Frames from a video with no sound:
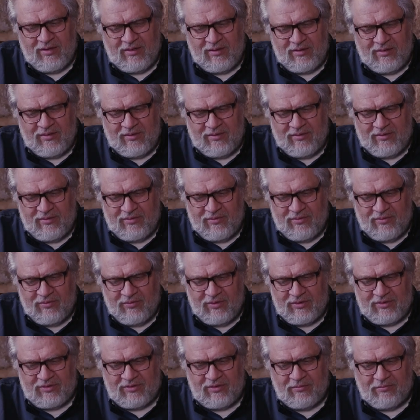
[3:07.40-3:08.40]
I
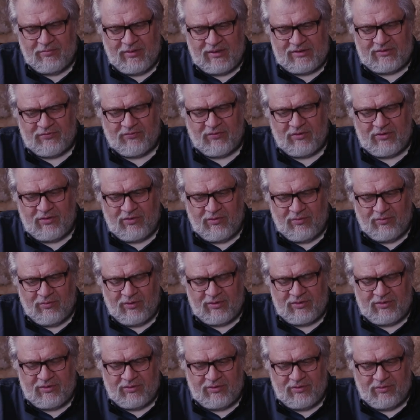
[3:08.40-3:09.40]
wish the best for you and
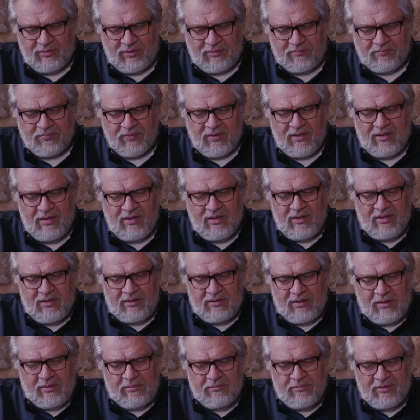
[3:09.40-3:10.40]
what you're doing.
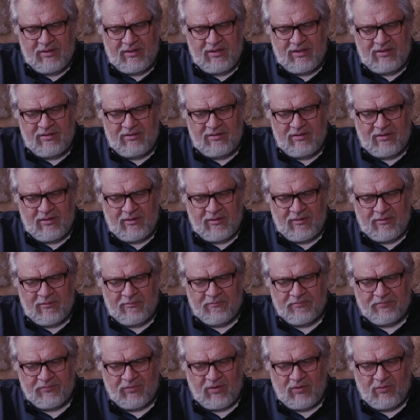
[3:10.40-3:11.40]
Let me
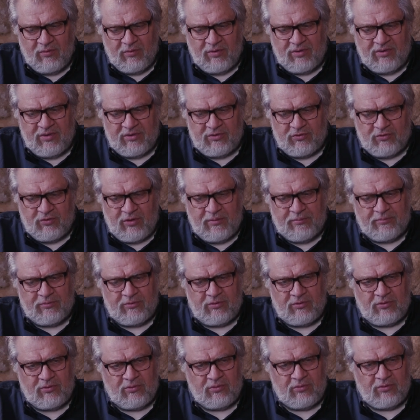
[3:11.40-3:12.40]
begin with a
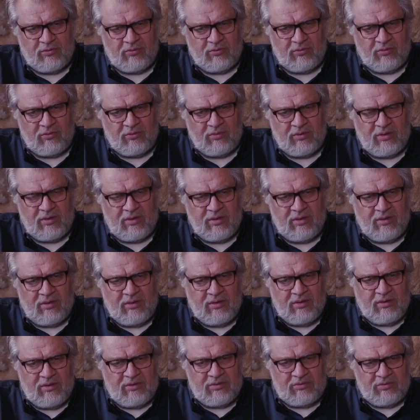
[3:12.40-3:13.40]
trip to
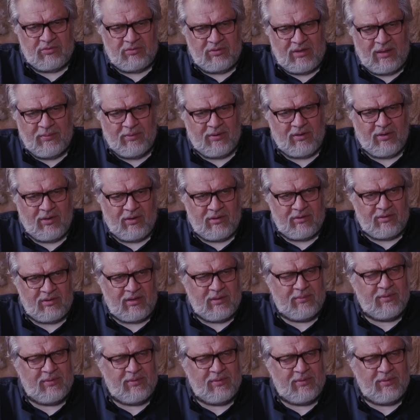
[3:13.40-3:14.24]
Lebanon.